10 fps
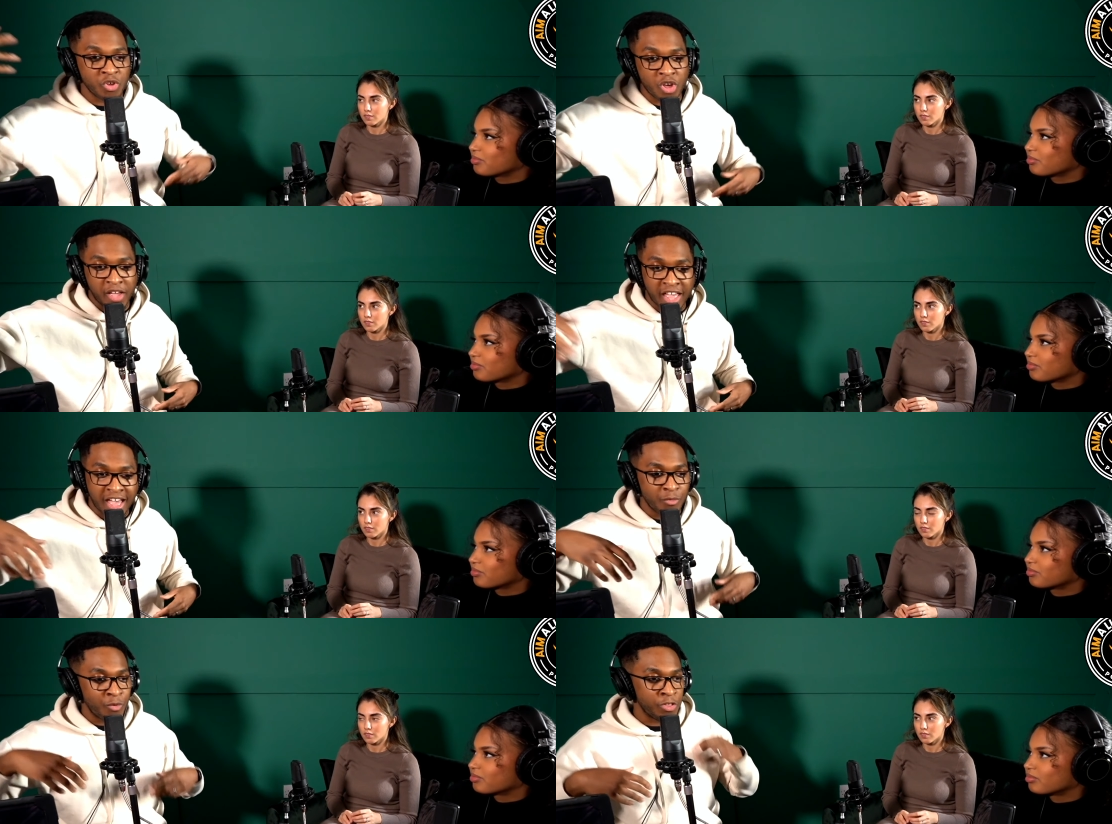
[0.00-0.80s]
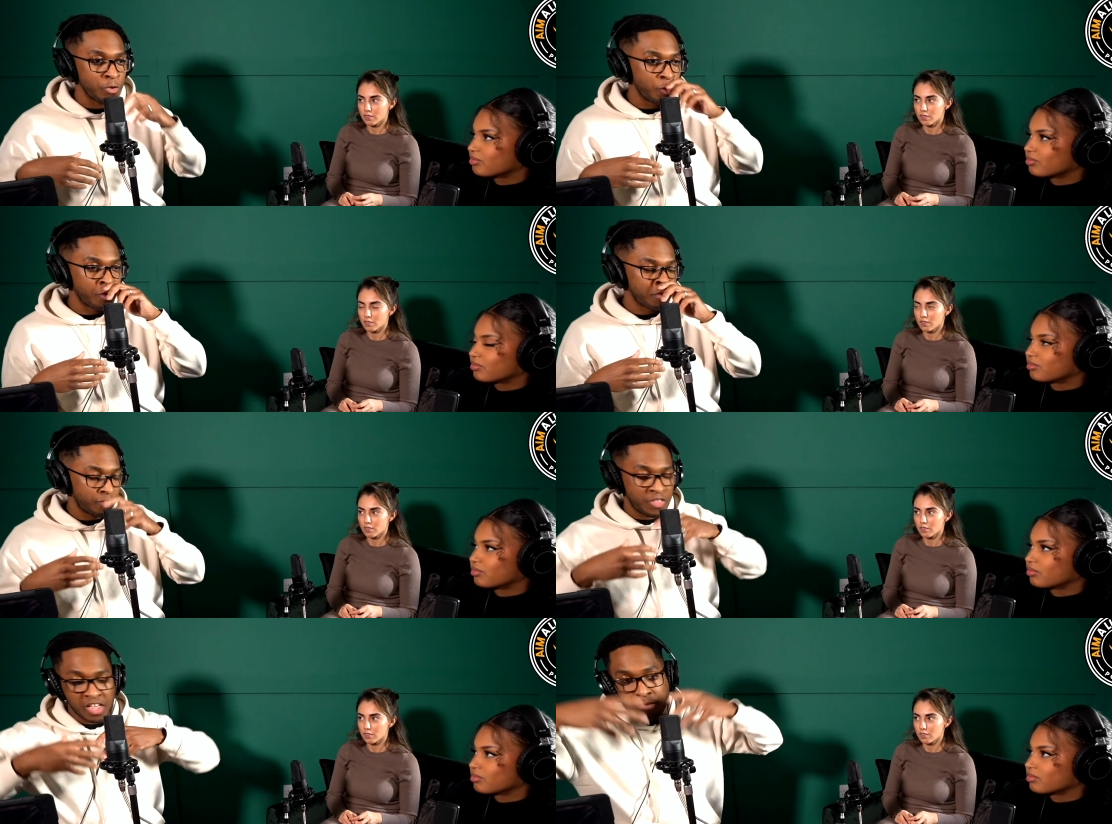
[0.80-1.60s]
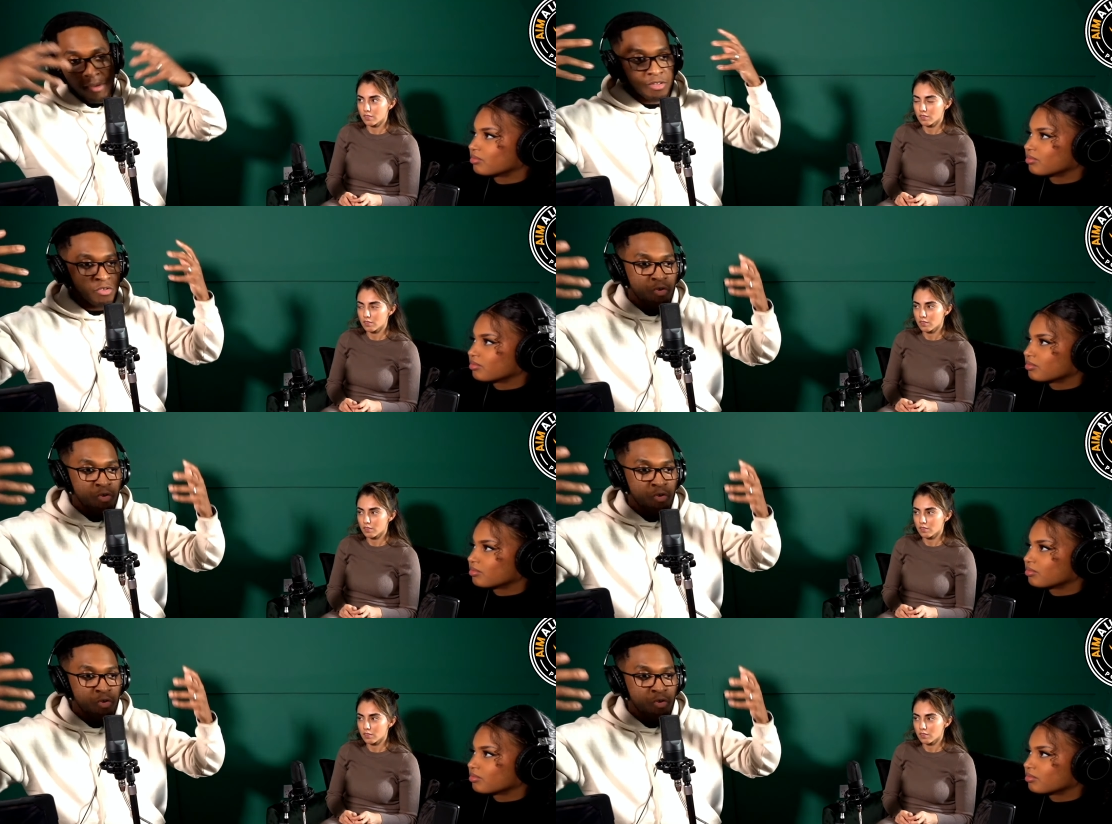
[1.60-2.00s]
Speaker 1: going out, when you're thinking about your